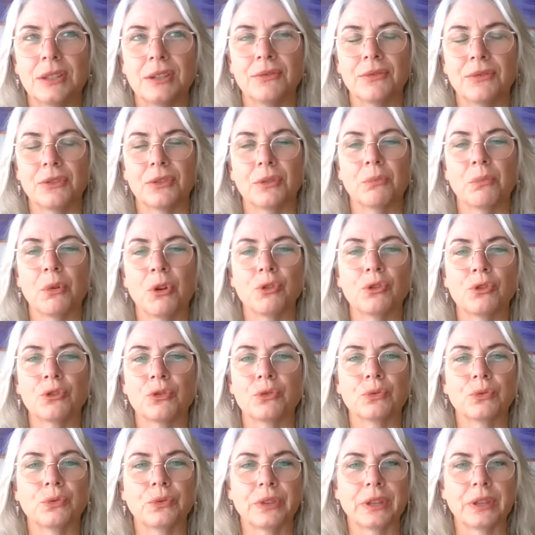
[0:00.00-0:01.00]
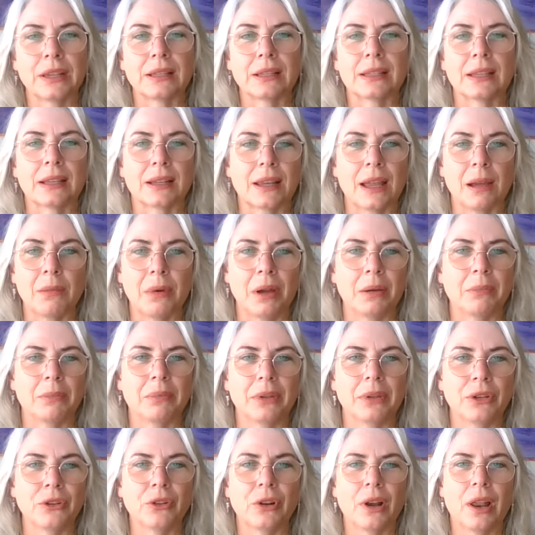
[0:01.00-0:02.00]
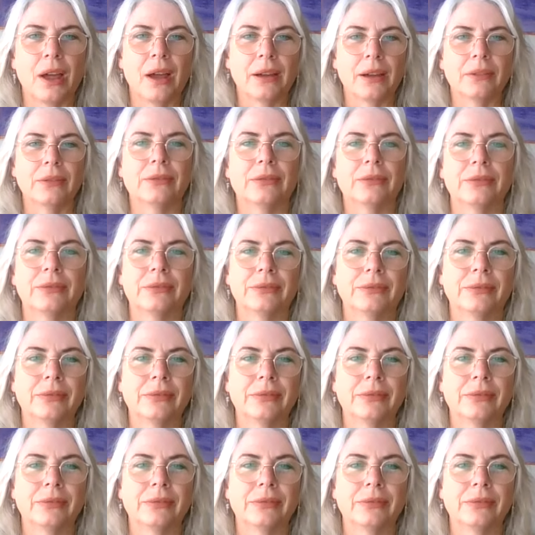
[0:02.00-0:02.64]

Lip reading: different emotional things that come up in your life,